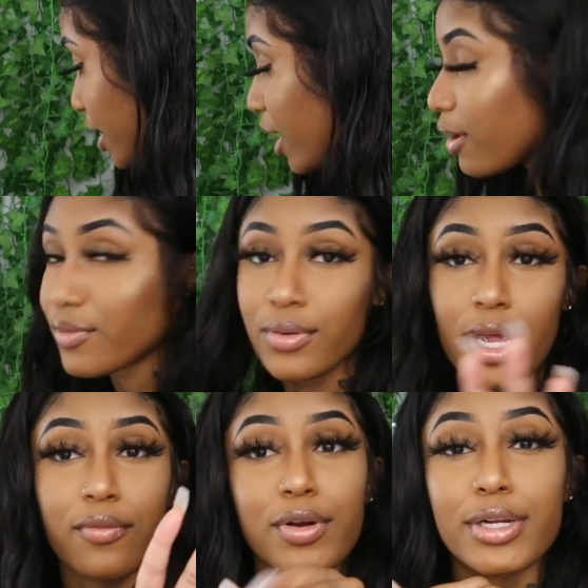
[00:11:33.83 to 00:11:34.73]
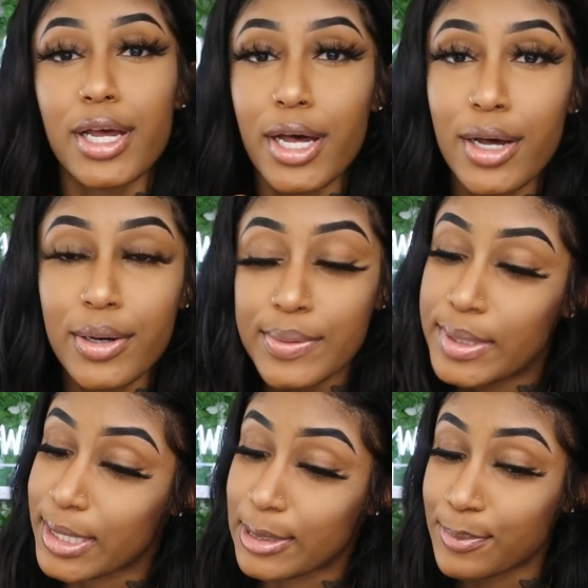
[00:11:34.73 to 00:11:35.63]
and stuff. You never
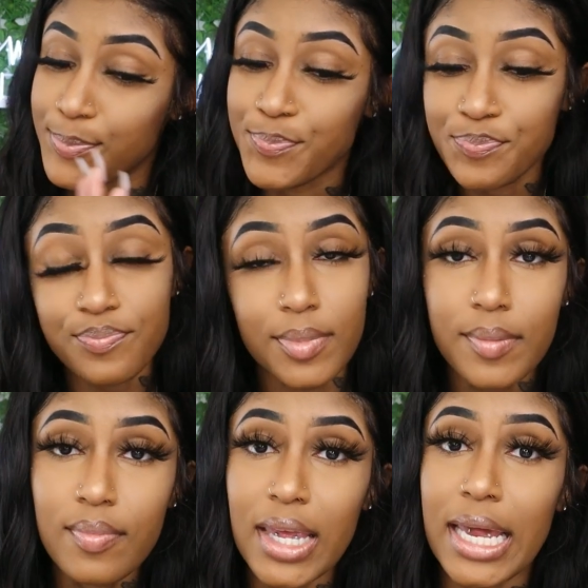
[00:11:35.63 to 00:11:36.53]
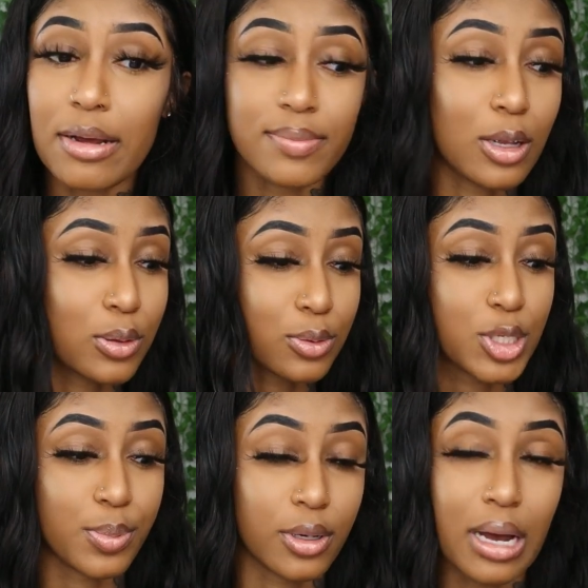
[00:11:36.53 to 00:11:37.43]
know. So yeah, that was my whole
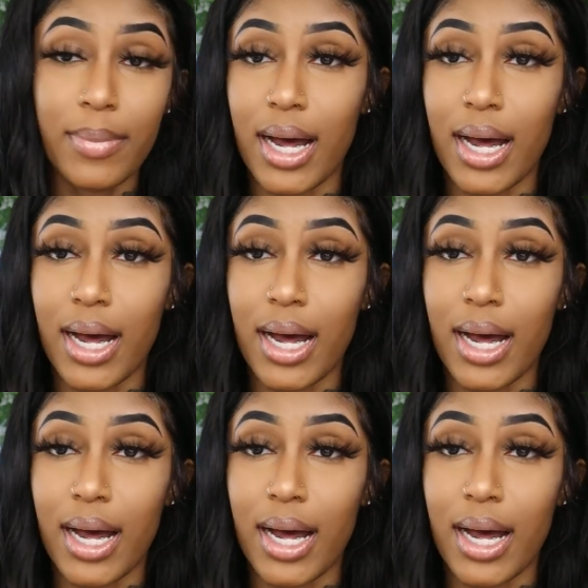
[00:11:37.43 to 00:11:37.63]
little spiel.